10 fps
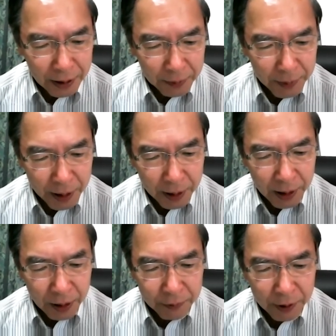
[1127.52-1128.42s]
may
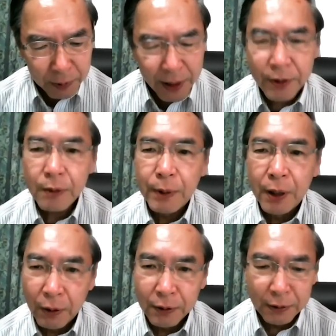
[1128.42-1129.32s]
have a place to
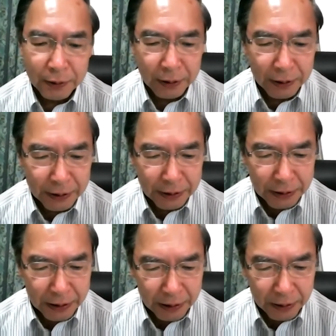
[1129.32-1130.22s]
belong.
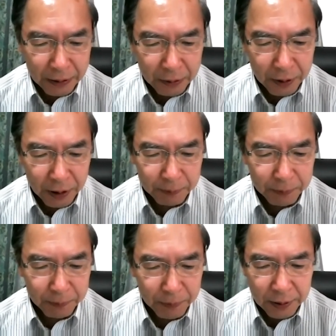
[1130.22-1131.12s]
Or
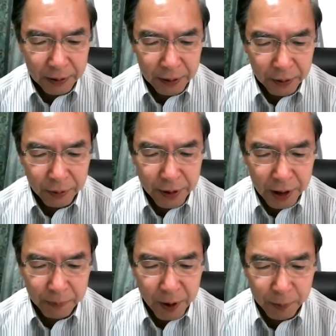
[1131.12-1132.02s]
so
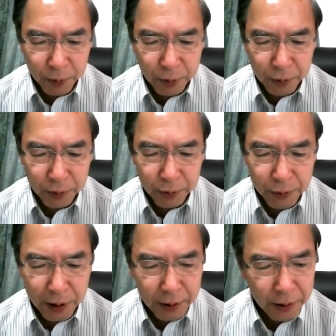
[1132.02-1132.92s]
instead, people
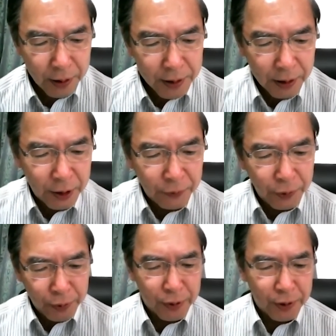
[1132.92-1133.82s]
whose identities are
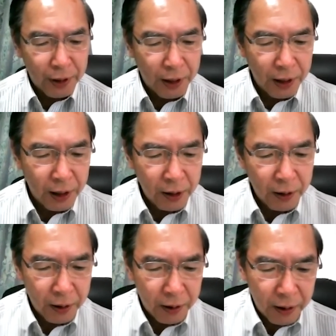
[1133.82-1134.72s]
diffuse
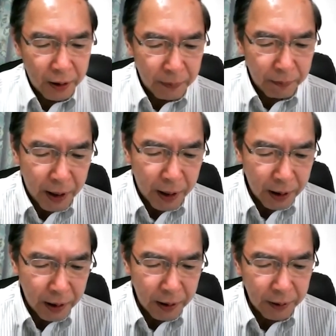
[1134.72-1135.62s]

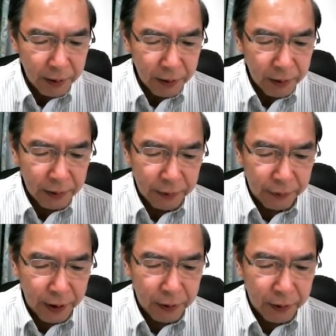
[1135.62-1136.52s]
may
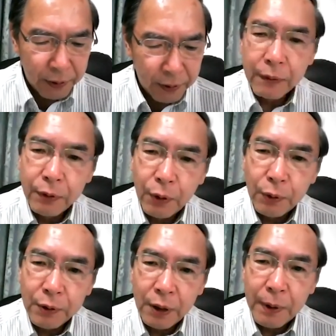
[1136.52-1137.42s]
feel they have
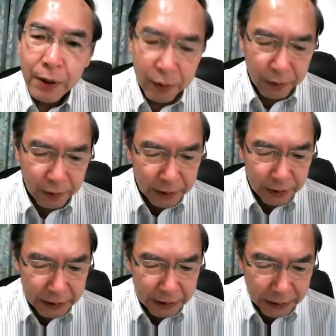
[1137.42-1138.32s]
no Ibasho.
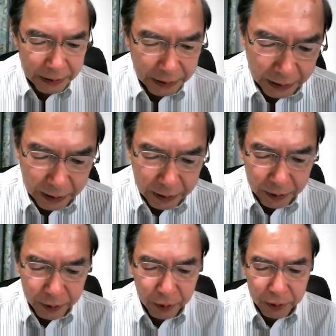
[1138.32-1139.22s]

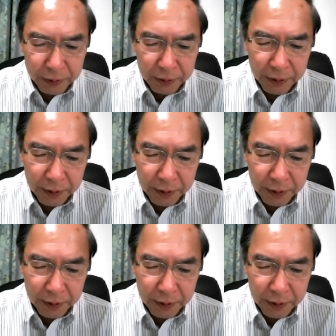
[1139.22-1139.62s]
And so